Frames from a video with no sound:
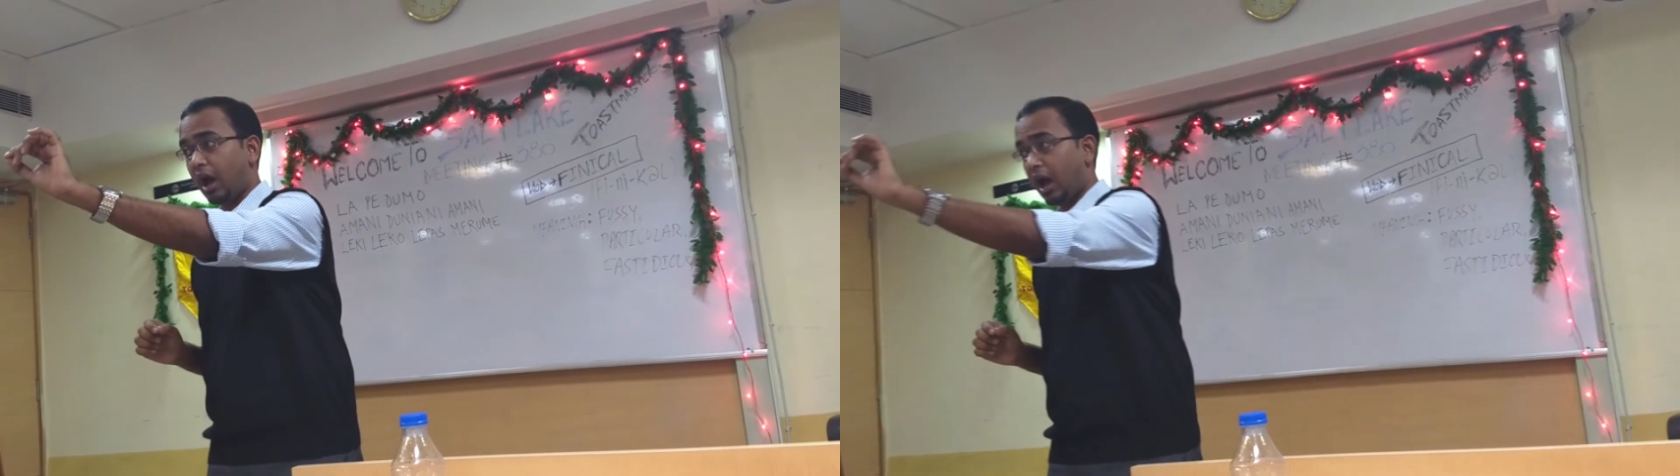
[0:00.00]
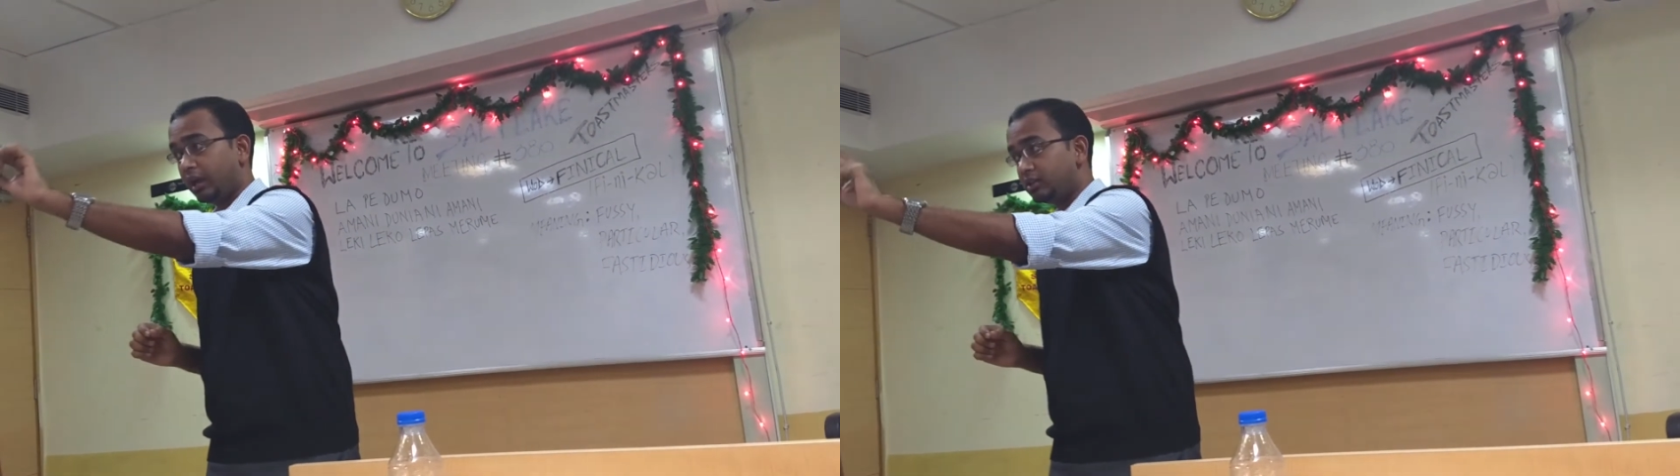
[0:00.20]

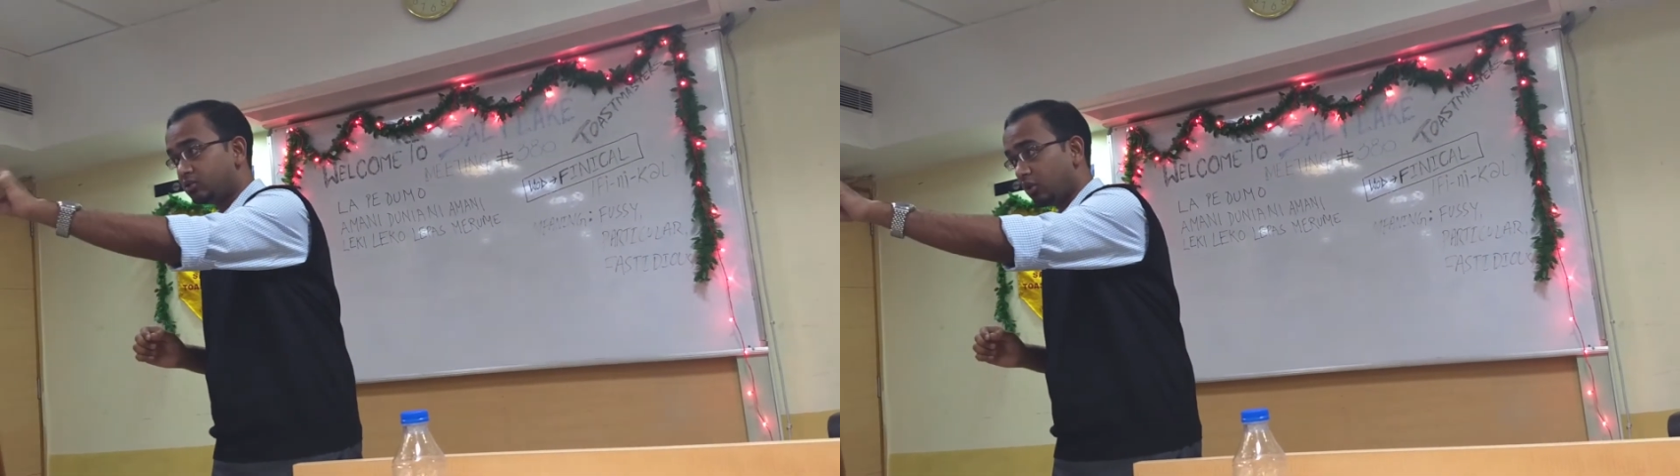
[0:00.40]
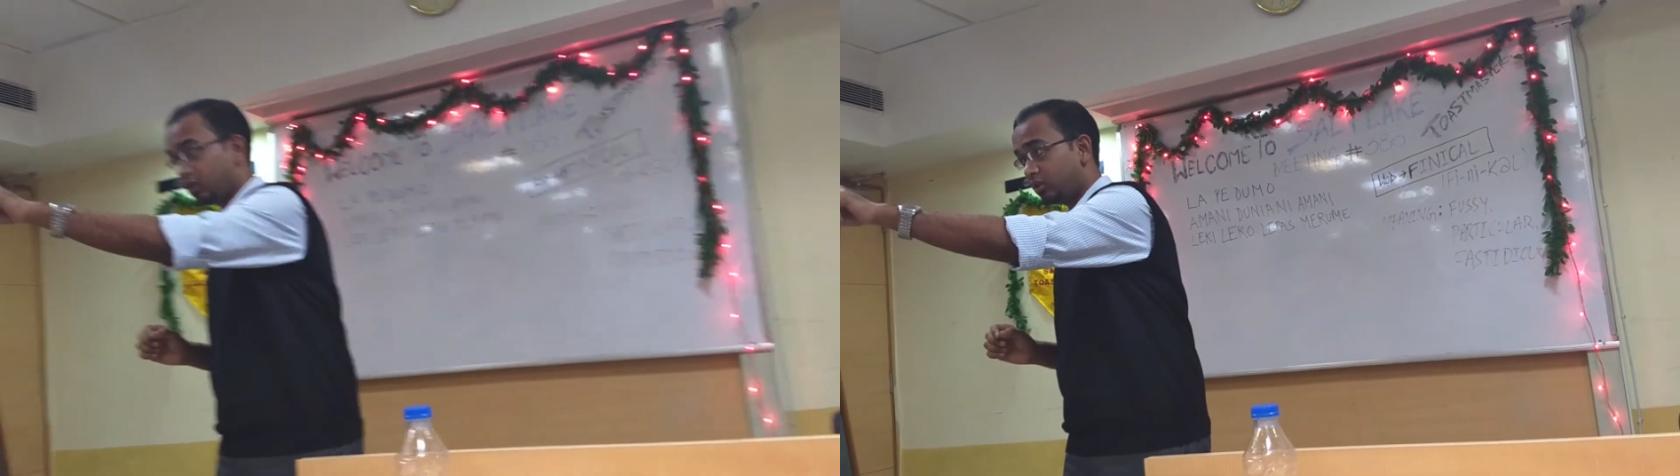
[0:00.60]
eyes
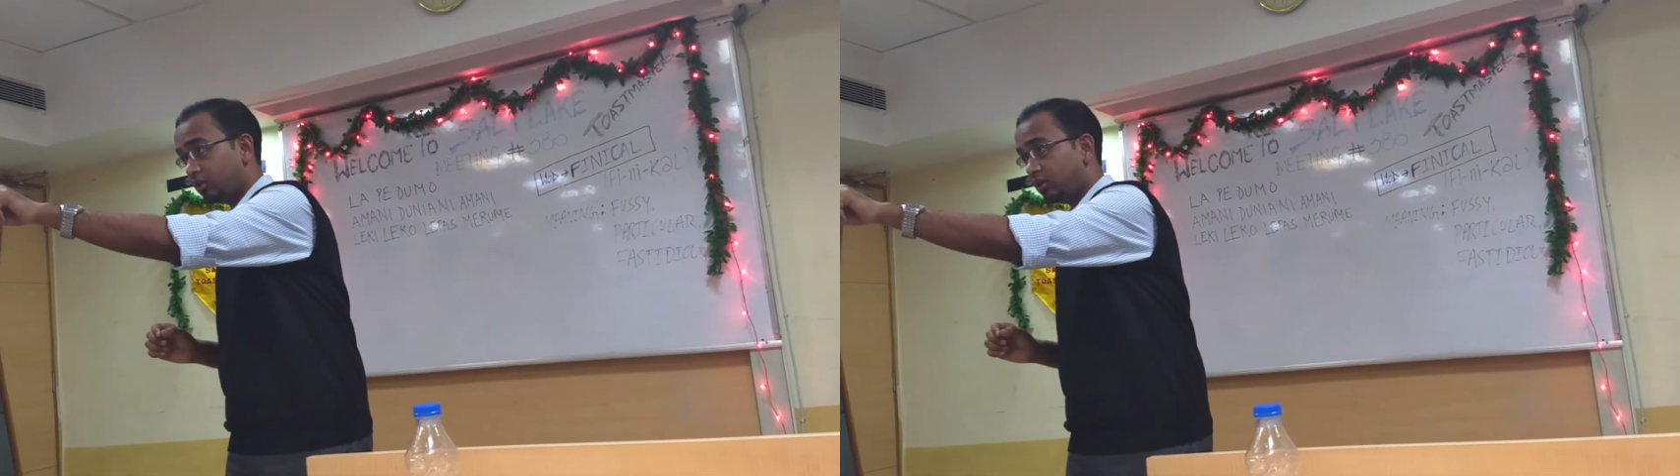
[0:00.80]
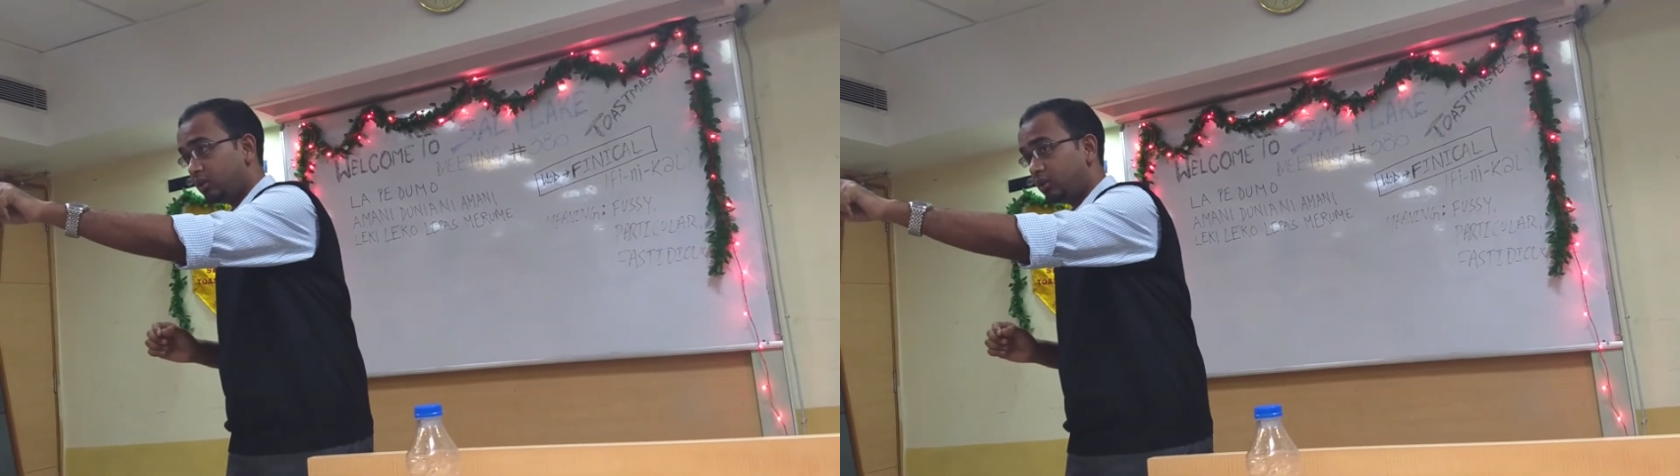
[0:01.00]
on
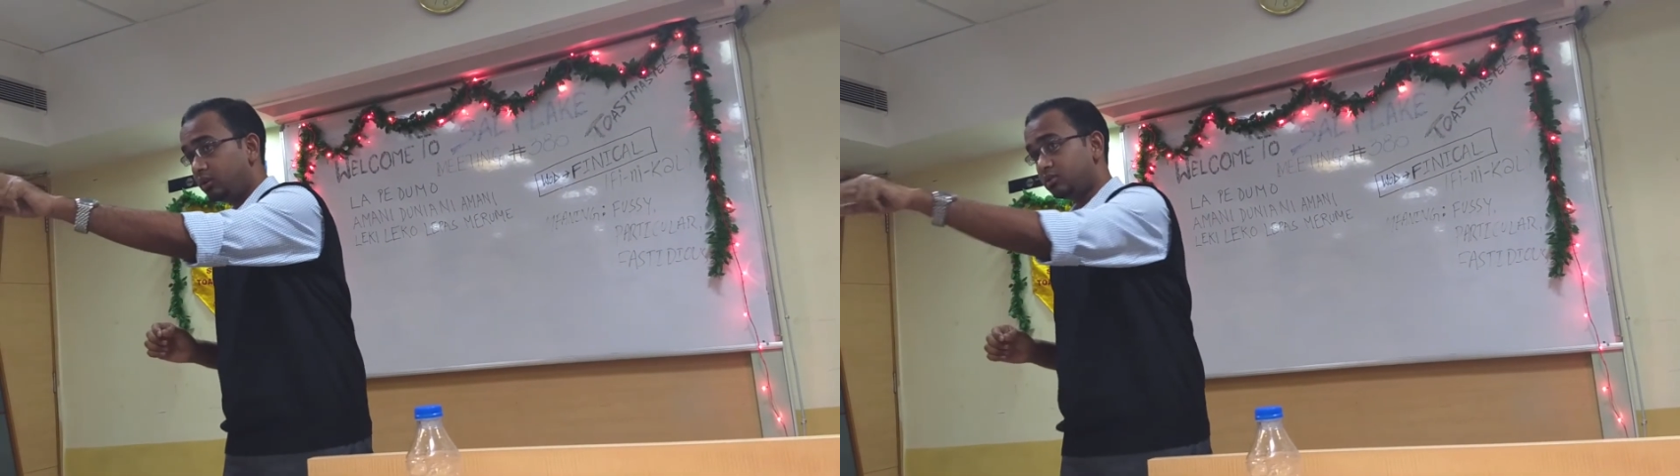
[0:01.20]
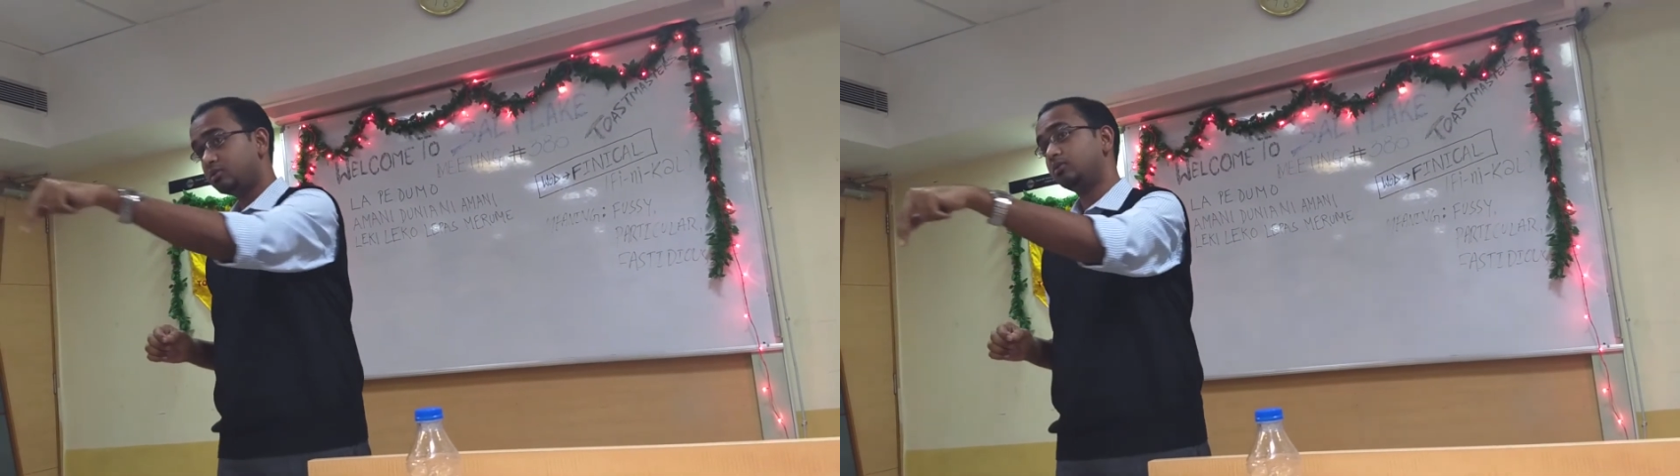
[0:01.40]

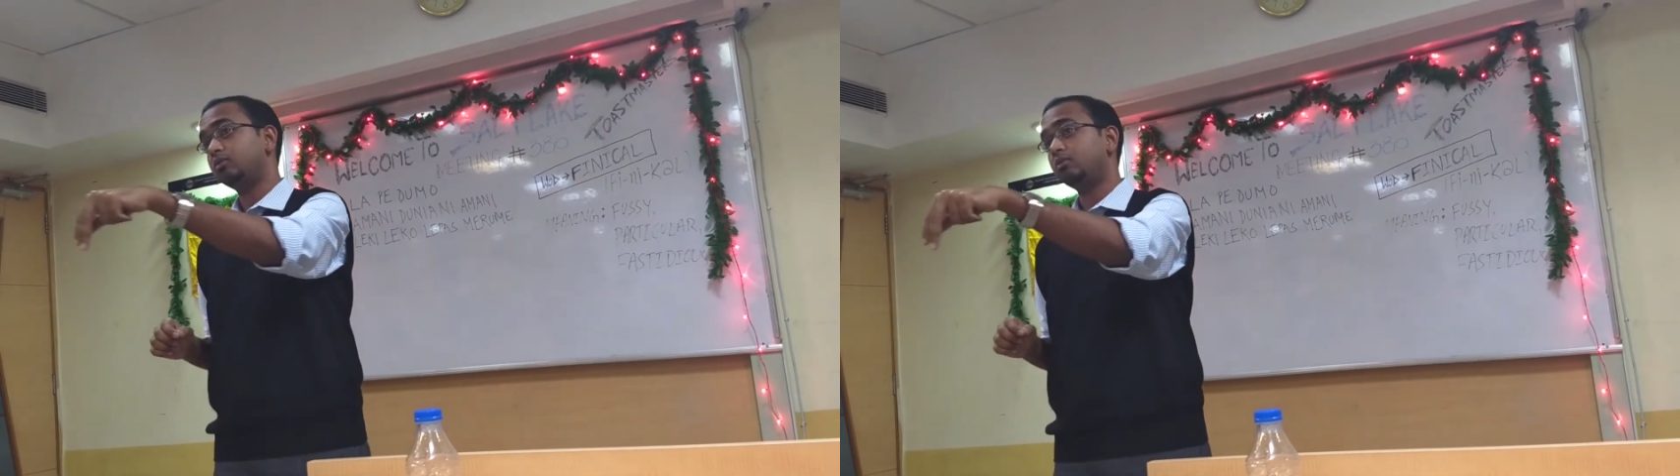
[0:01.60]
is